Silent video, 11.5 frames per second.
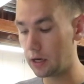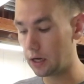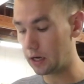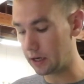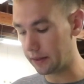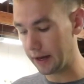
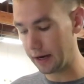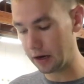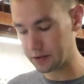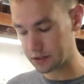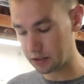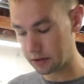That
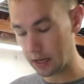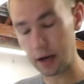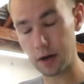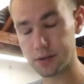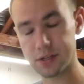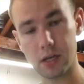
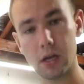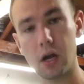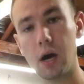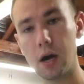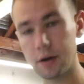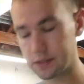air is going to get hotter,